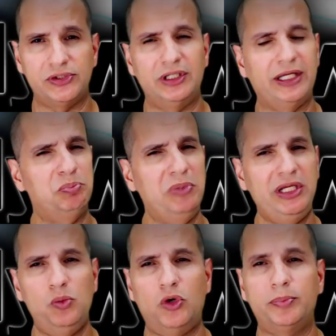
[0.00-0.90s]
And like
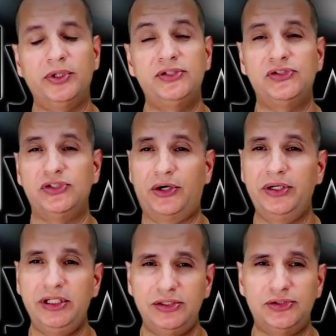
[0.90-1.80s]
many workplaces in our
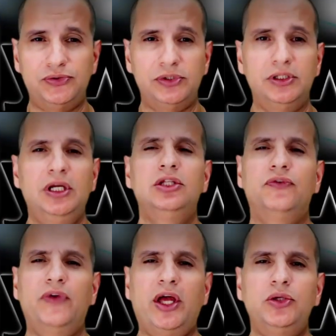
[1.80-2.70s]
industry, the
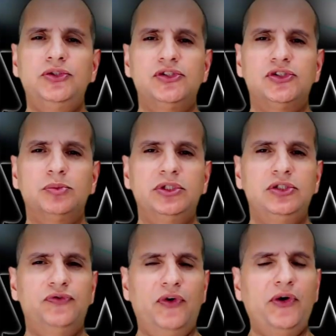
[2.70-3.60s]
value system leans
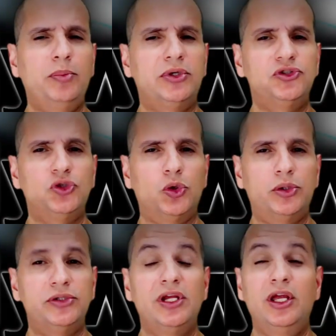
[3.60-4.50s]
very much
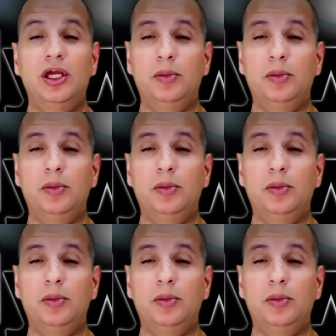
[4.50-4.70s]
towards a